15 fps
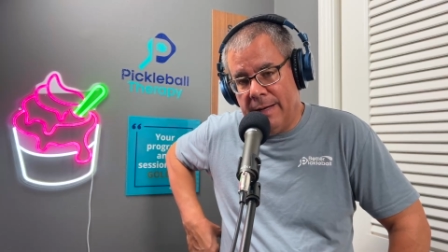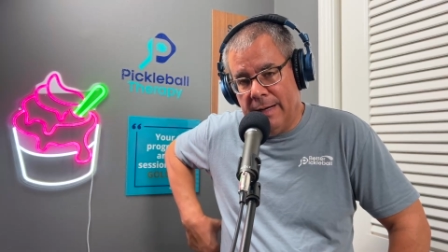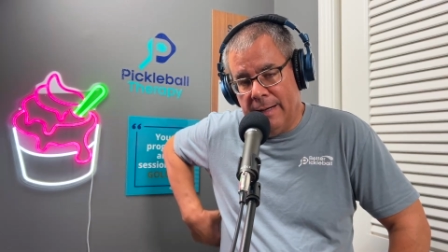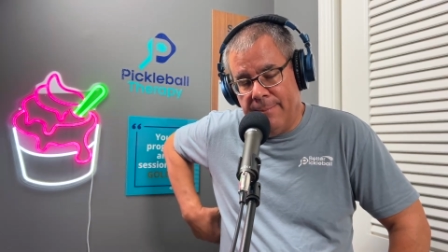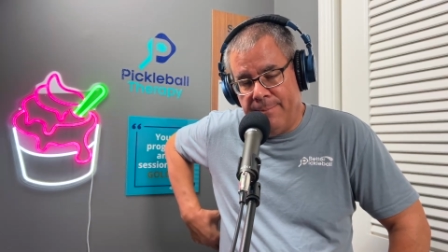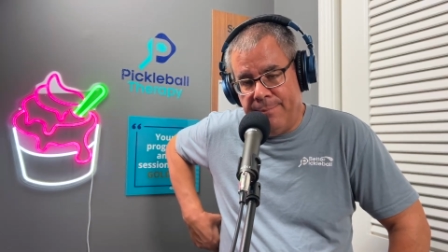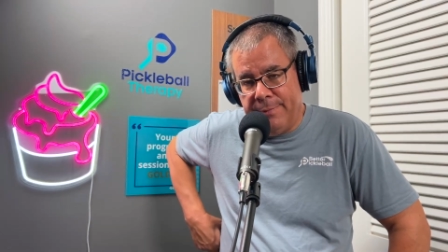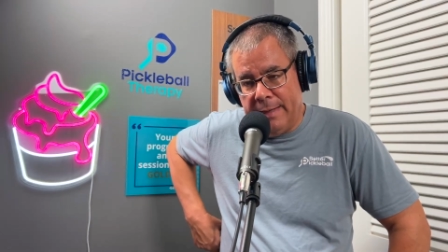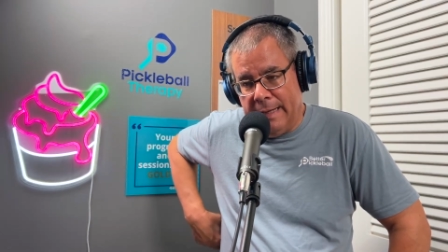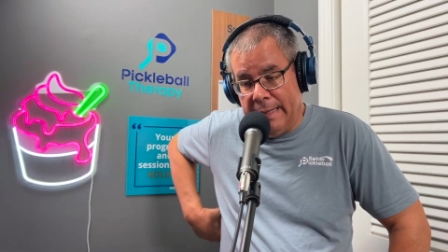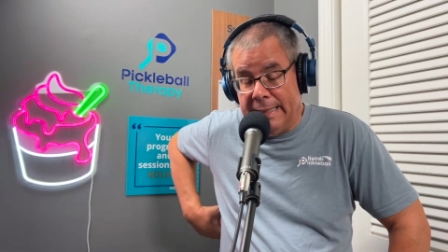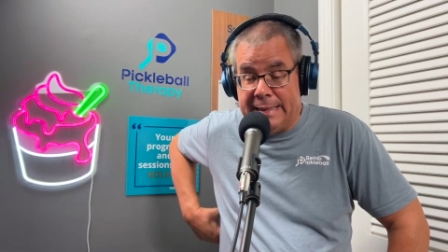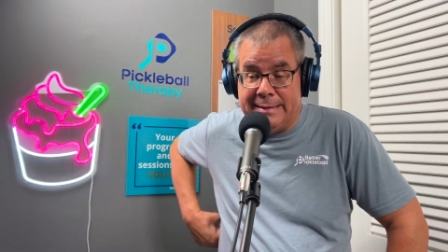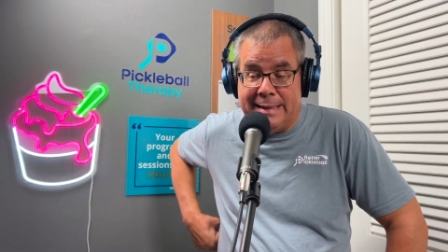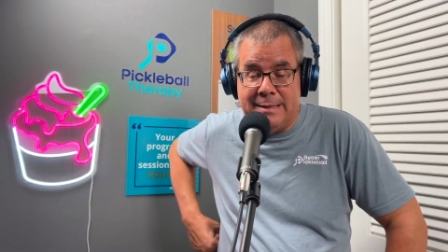at
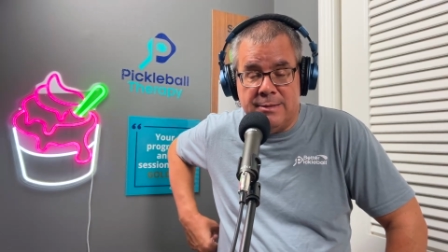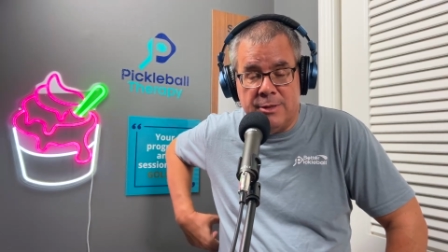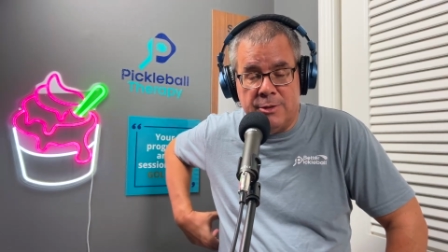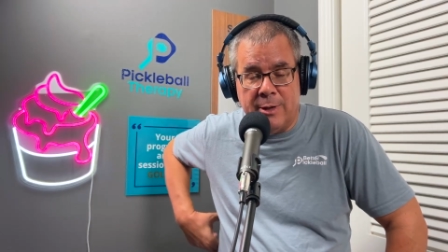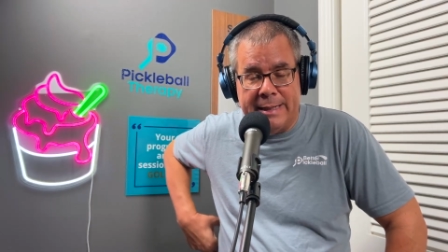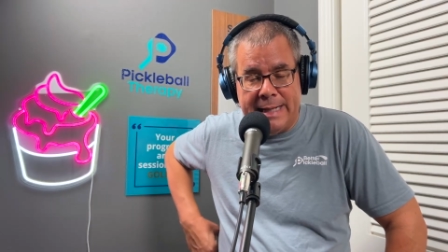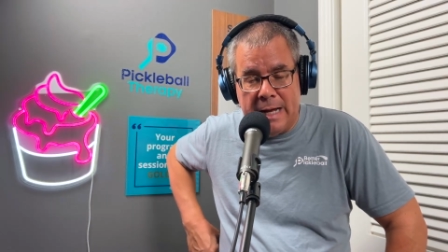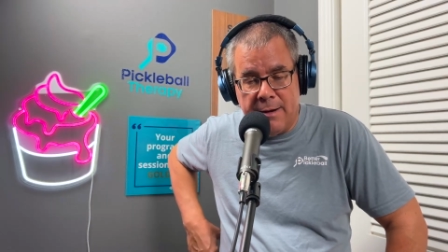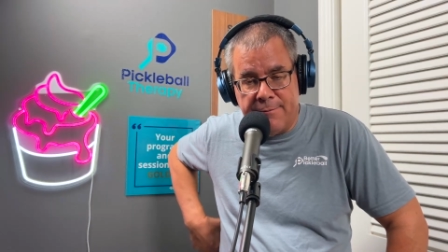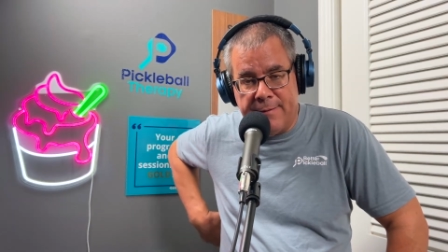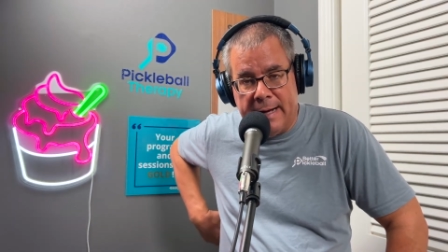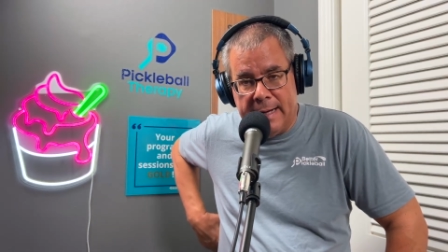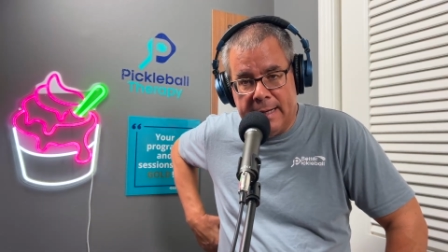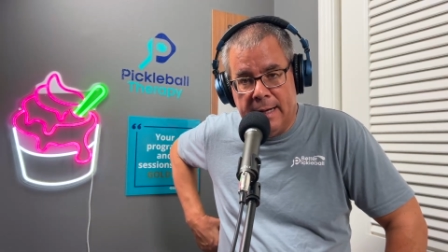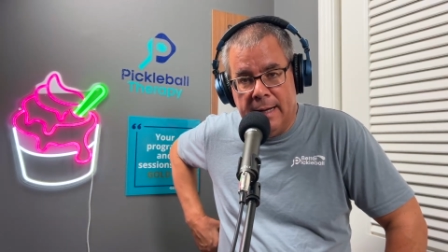least easy to
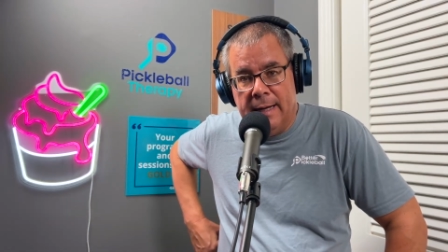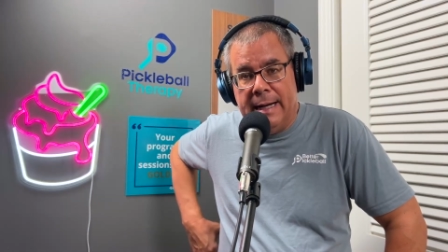identify